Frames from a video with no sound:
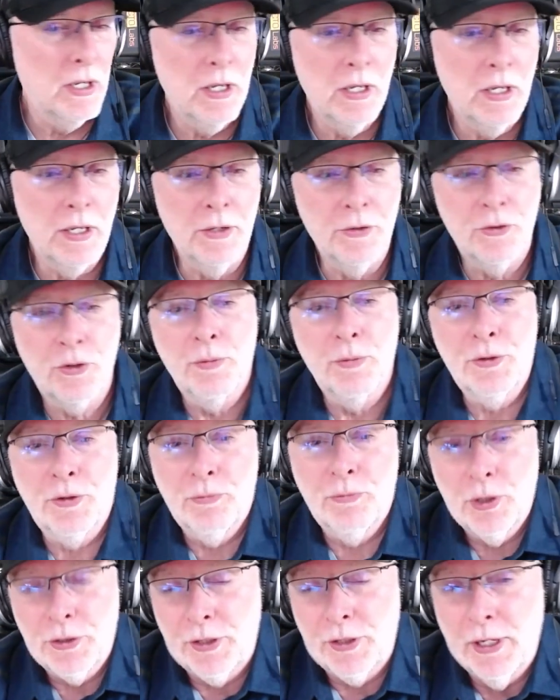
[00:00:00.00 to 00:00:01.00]
in terms
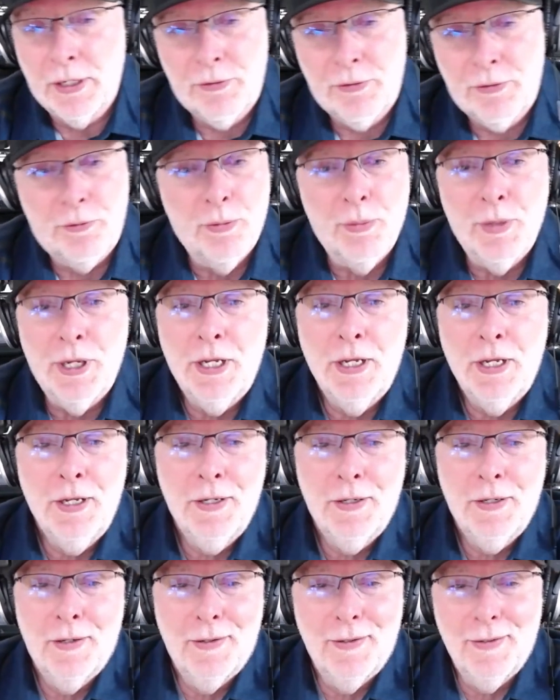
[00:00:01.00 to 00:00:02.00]
of what's next for
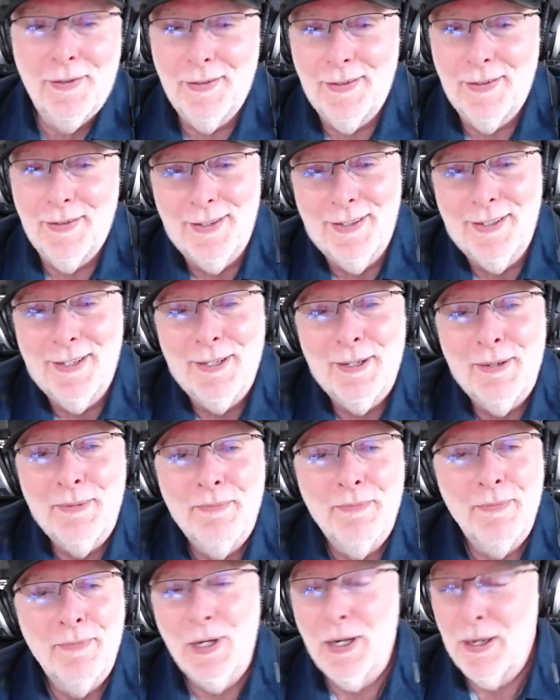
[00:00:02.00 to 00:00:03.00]
me,
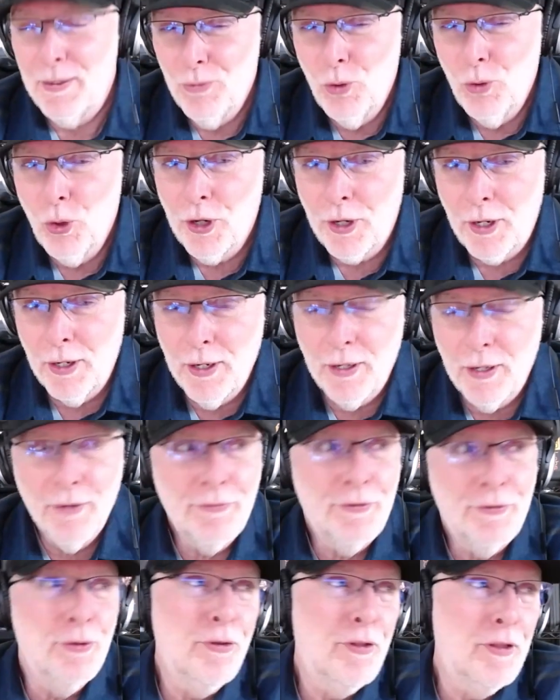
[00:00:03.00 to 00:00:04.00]
I'm working on
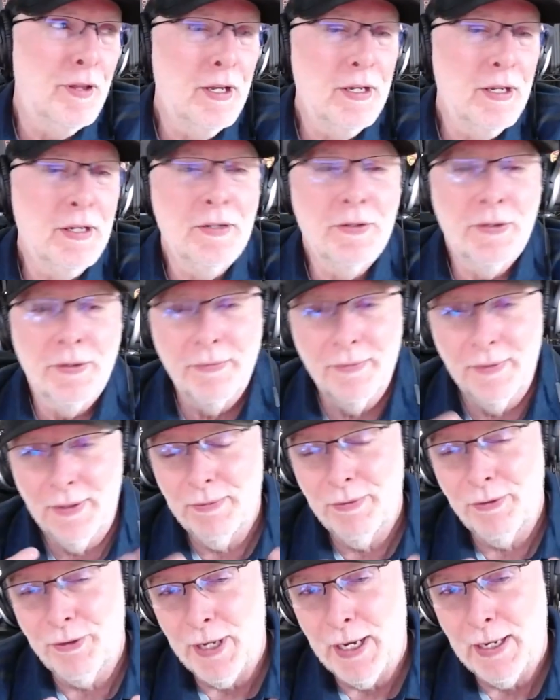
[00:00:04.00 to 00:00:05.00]
a few things.
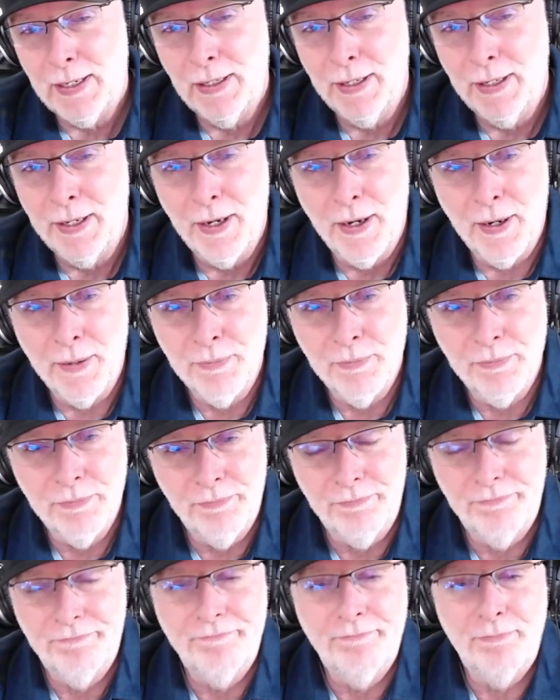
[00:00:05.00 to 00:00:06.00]
Sadly,
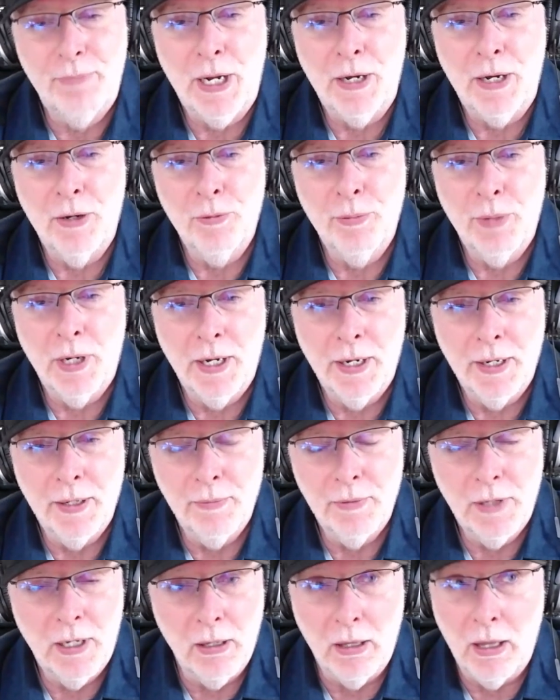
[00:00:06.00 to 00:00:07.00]
I'm bound
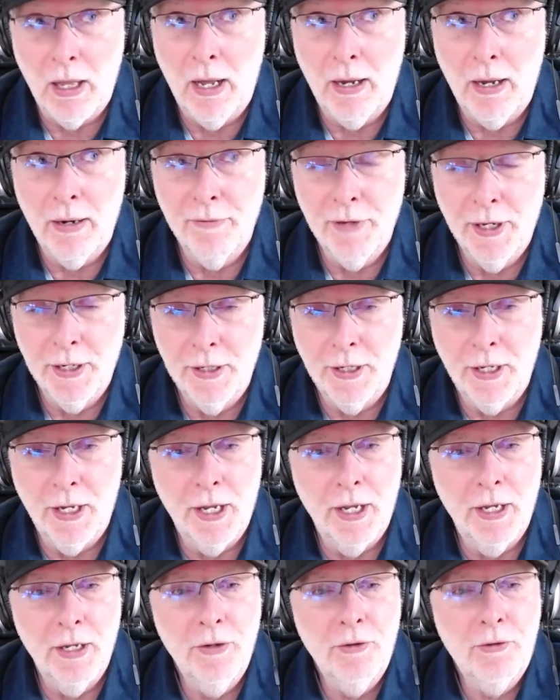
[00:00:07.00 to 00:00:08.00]
by a lot of
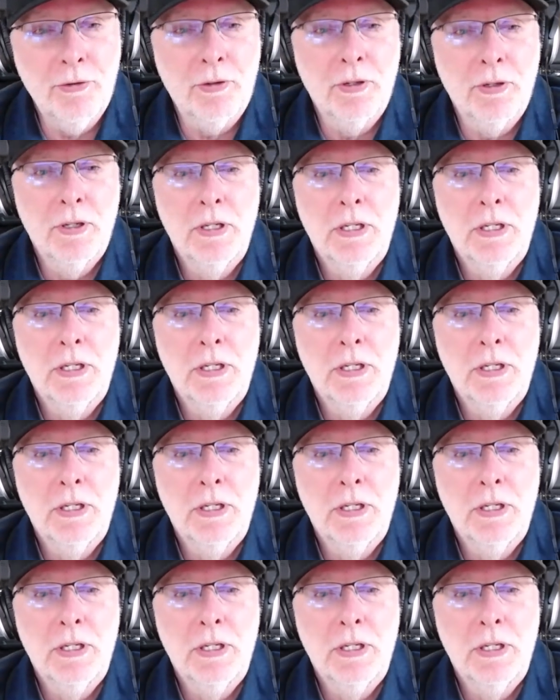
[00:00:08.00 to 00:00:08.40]
NDAs,